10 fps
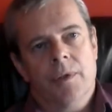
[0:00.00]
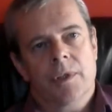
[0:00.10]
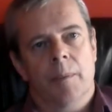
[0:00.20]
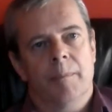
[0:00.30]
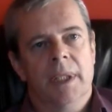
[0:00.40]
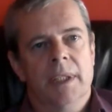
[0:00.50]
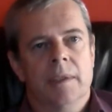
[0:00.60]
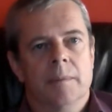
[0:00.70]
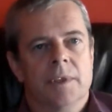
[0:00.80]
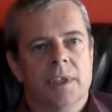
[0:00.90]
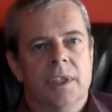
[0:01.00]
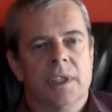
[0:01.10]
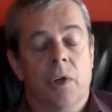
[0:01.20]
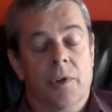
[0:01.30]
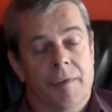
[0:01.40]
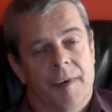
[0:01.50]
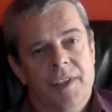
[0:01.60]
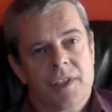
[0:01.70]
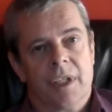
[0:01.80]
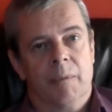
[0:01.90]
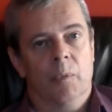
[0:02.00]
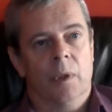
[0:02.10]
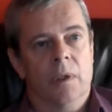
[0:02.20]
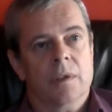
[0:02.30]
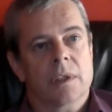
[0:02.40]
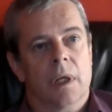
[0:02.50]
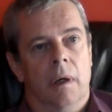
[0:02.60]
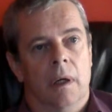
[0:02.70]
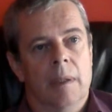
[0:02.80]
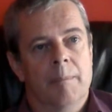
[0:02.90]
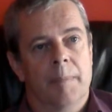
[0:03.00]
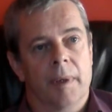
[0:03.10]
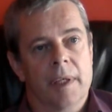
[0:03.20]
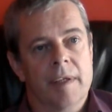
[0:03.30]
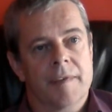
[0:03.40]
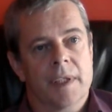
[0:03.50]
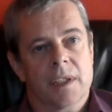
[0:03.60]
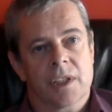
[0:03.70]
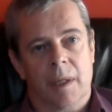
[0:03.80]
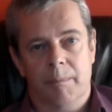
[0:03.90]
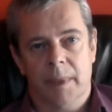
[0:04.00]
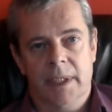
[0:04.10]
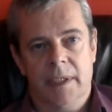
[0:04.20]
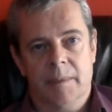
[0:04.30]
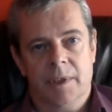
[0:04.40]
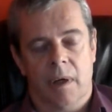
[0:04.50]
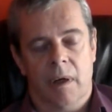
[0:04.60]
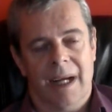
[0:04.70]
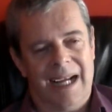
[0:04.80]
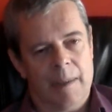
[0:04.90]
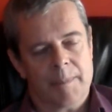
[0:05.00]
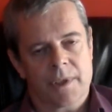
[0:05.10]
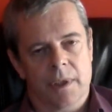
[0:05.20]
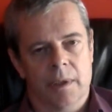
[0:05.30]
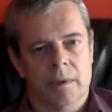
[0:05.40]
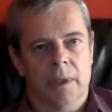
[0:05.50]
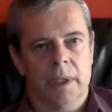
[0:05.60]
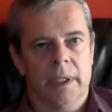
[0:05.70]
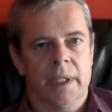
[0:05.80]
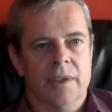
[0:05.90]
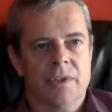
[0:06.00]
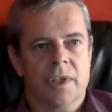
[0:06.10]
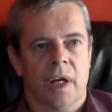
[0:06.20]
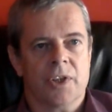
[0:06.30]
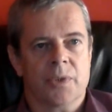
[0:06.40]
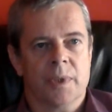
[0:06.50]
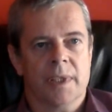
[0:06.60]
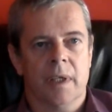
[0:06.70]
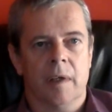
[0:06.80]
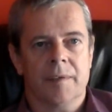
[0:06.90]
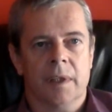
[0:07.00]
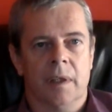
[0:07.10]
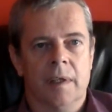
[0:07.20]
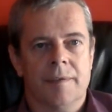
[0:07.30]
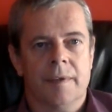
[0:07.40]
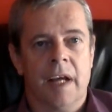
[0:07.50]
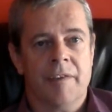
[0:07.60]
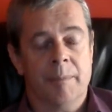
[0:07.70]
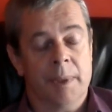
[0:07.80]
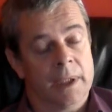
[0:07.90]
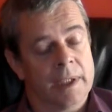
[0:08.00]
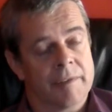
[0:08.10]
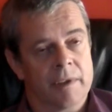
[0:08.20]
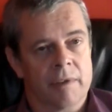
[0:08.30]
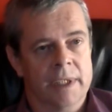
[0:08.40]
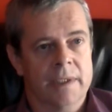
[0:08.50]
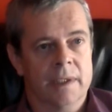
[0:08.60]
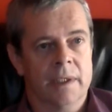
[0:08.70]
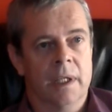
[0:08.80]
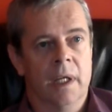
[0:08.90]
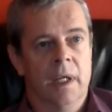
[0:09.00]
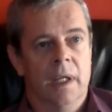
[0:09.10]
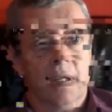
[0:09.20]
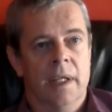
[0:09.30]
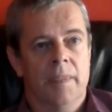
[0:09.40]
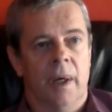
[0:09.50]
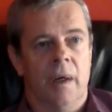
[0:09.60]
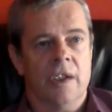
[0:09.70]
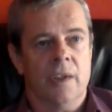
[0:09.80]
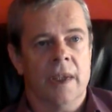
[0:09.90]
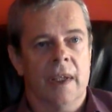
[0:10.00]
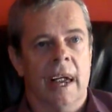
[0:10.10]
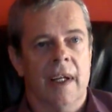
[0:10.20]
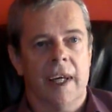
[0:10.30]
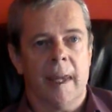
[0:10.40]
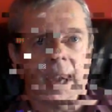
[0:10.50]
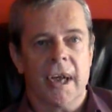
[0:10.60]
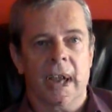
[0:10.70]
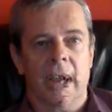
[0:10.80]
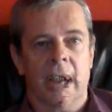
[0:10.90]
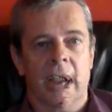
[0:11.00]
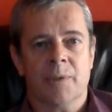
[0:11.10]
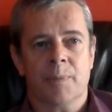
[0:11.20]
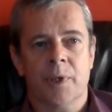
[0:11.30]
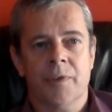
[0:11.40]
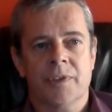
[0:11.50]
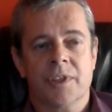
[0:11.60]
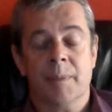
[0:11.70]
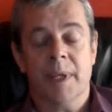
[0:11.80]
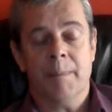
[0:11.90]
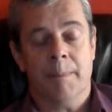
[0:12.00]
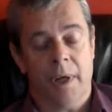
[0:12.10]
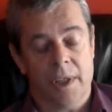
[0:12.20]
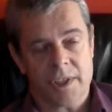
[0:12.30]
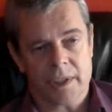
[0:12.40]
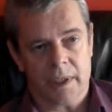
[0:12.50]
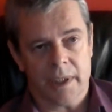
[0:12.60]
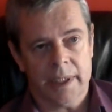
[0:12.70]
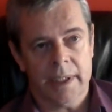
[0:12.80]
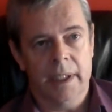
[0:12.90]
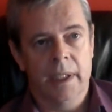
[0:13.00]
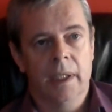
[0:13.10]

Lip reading: on mediums is on the fence somewhat. I believe that some mediums are absolutely in touch with the afterlife, having been given a reading in the past with information that has proven to me personally